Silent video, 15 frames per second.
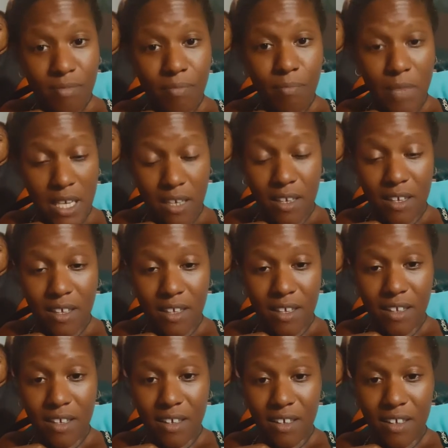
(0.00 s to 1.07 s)
Me,
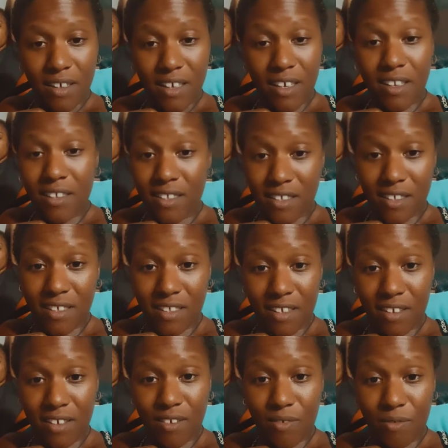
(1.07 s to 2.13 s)

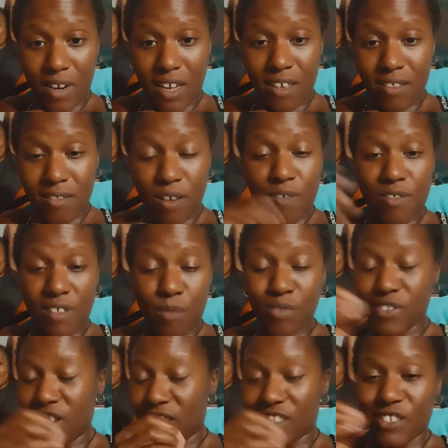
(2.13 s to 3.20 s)
inconsistent, right?
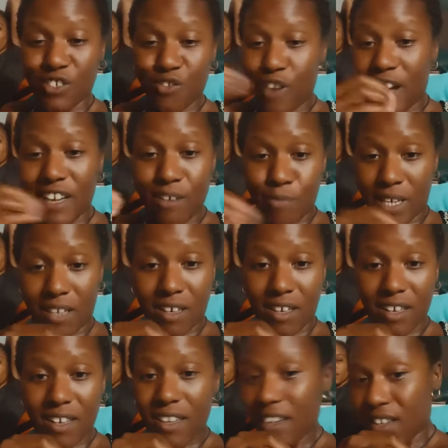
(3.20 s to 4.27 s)
Self-sabotage, trying me.
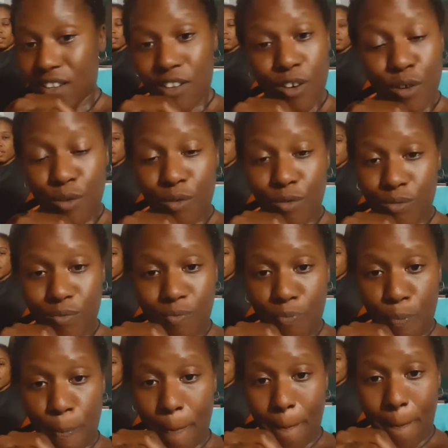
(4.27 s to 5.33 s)
No,
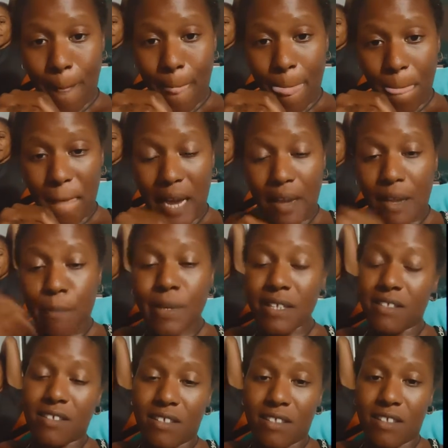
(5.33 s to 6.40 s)
I am
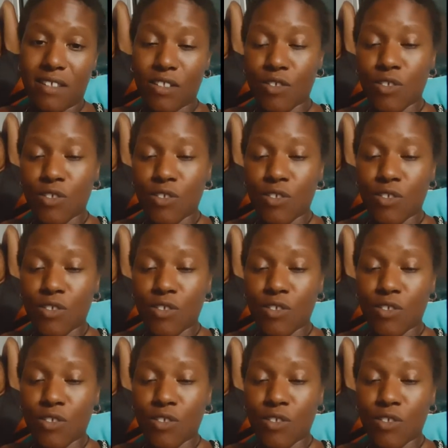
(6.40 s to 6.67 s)
consistent.